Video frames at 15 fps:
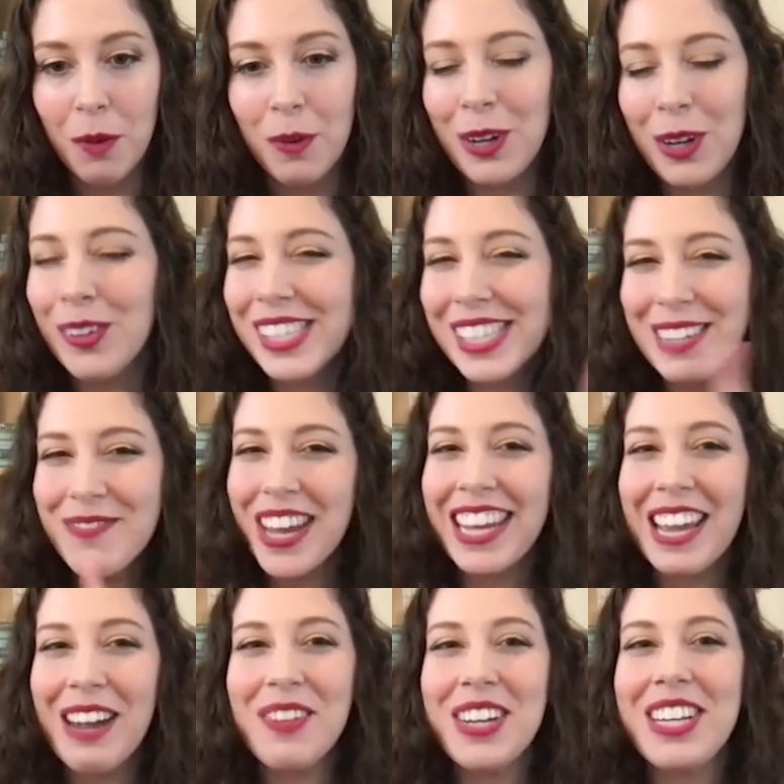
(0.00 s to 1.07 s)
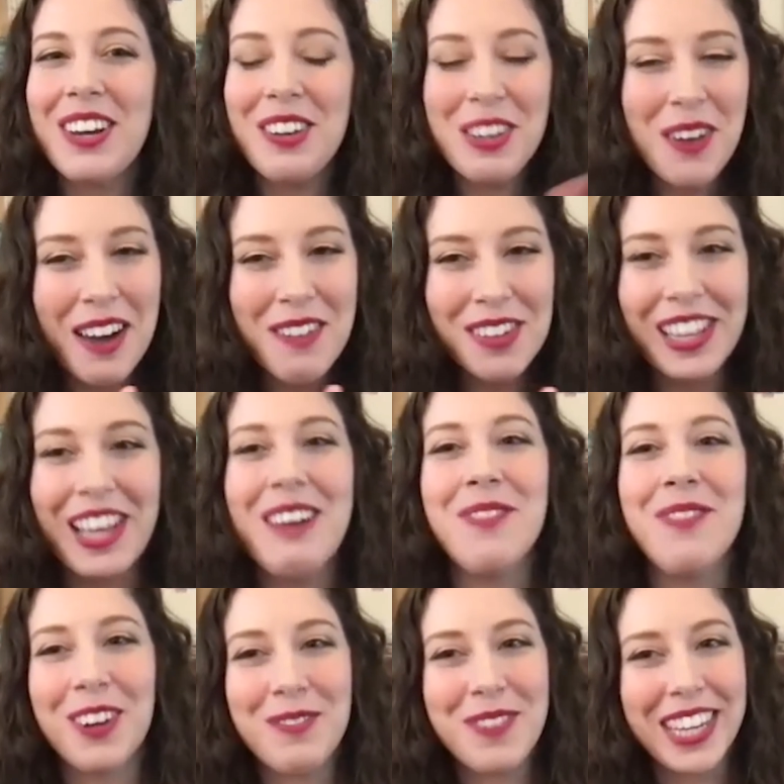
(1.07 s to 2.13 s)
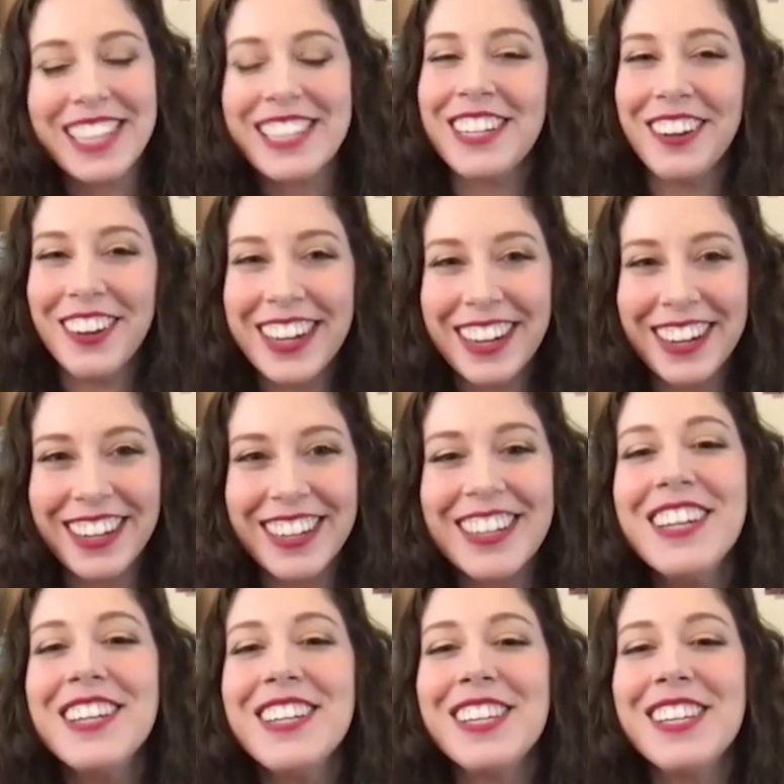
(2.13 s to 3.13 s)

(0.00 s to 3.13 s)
We don't see many, and we know you have a lot more because you're here.